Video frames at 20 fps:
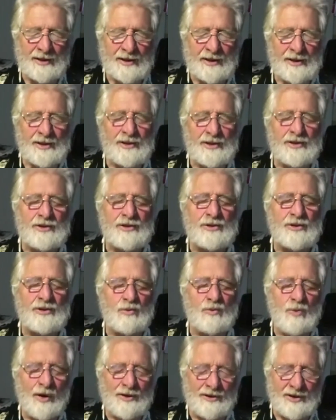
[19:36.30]
to the
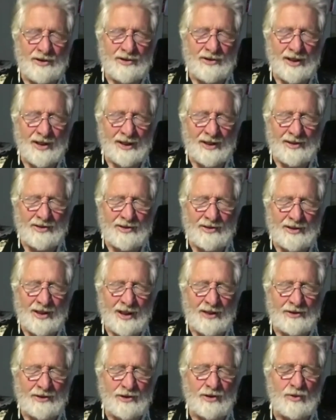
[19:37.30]
oneness that is God,
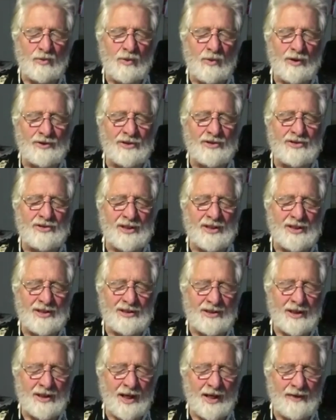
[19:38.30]
to the oneness that is
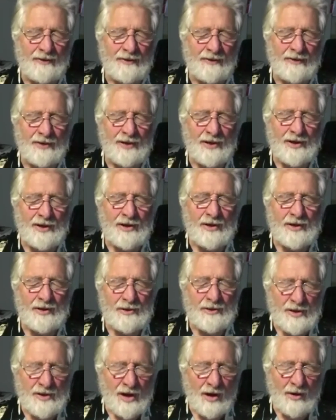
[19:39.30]
life,
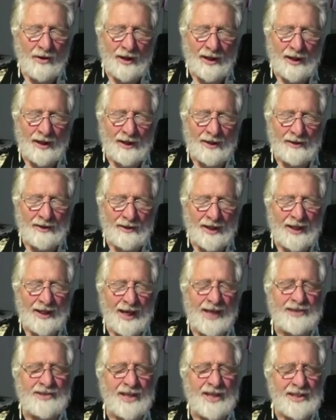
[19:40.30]
knowing that as
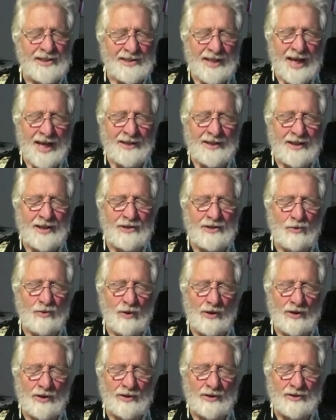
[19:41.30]
I say these
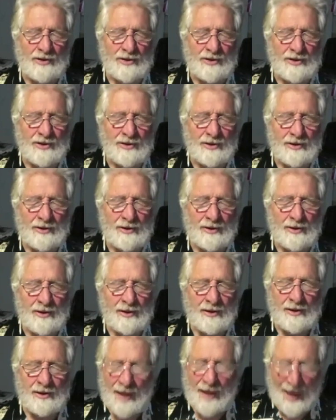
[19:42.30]
words
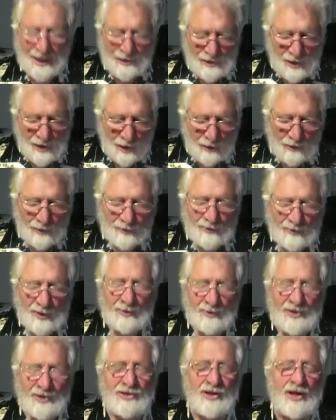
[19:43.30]
and know them to be
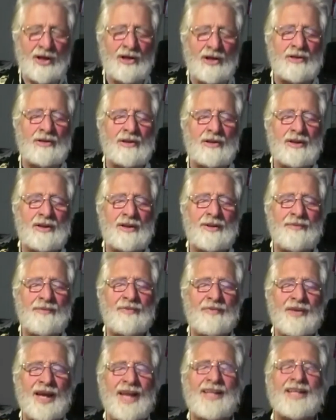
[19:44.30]
so
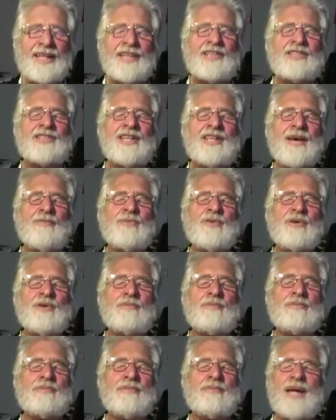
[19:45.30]
and accept them
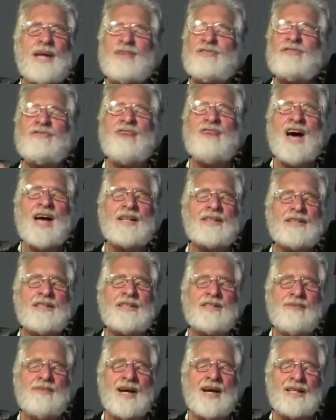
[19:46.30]
as valid in
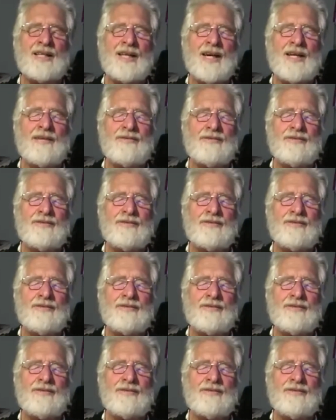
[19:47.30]
my life,